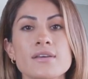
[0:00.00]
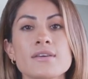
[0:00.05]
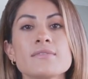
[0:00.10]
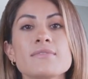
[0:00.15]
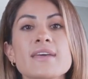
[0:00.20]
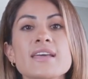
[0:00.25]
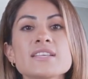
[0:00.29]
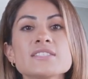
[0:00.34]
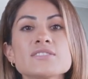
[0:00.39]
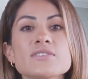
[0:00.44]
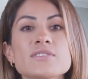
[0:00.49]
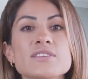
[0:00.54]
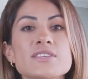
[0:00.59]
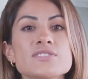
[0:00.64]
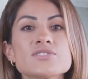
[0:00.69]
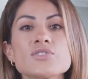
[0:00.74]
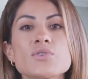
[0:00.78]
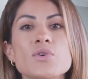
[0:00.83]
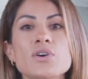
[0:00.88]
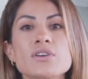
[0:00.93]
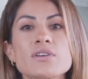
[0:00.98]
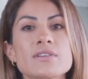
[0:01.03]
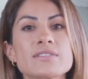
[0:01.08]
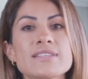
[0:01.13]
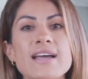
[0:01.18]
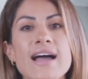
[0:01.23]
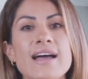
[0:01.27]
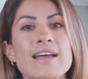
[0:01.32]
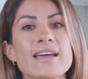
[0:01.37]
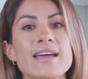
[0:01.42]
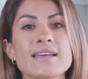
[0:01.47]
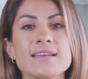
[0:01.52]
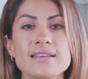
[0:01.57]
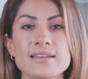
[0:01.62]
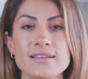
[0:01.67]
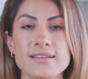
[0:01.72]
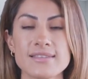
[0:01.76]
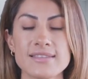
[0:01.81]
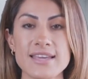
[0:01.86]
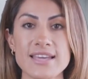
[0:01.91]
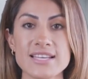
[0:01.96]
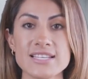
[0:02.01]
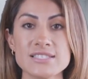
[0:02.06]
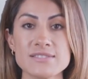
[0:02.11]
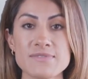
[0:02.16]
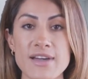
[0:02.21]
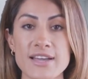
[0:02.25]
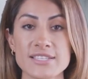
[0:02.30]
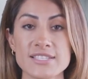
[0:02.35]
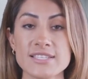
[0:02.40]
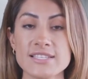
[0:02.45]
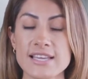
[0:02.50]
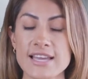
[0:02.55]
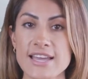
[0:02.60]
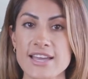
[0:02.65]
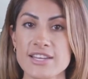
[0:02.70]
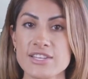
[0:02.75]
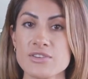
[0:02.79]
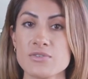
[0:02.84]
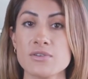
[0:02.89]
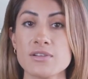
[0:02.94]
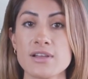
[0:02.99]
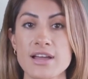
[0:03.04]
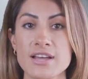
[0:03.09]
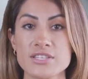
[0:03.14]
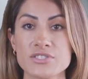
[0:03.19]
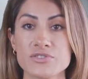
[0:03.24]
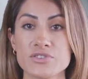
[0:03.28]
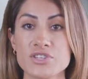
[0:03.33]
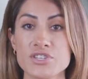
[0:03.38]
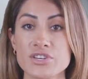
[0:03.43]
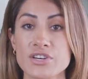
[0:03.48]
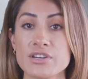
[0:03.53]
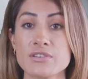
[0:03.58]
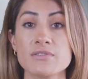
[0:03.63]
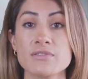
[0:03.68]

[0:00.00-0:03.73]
Based on historical data, the expected annualized return